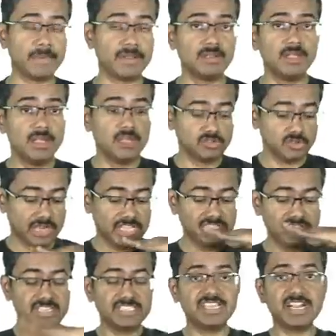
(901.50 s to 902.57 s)
to happen. So
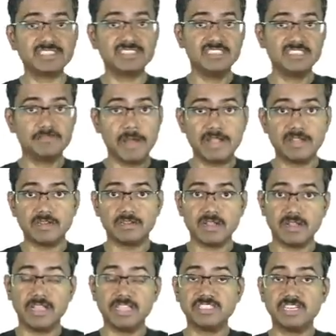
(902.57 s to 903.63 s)
nature rejects this
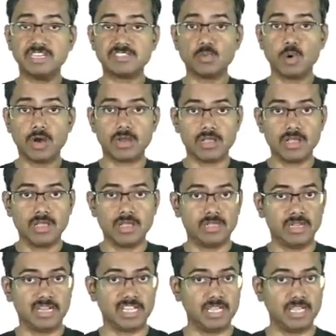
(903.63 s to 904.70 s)
pattern and nature does what?
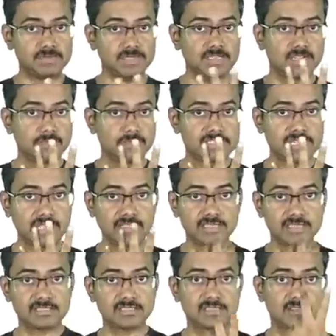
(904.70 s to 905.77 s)
It keeps the dermis like
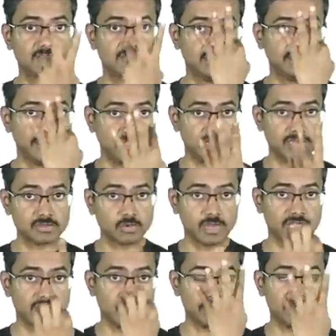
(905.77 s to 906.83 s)
this with fingers
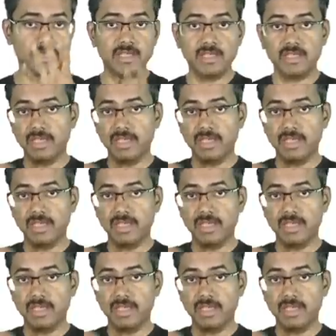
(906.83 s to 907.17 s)
going up